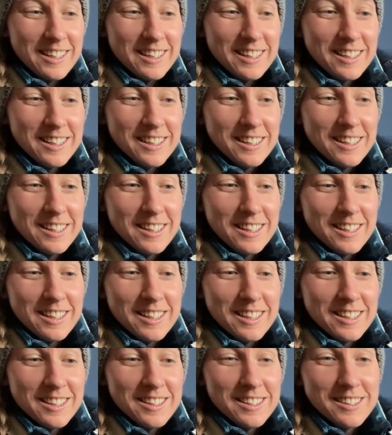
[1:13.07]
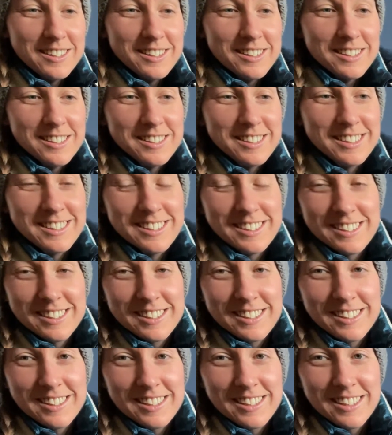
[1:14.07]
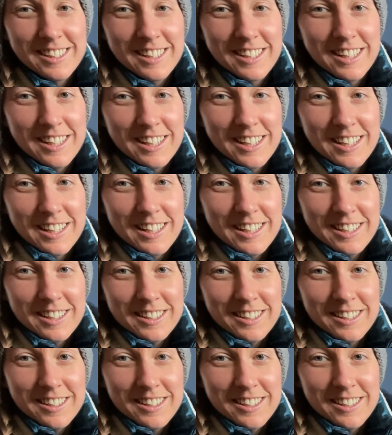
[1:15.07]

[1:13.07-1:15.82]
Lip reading: Nobody speaks.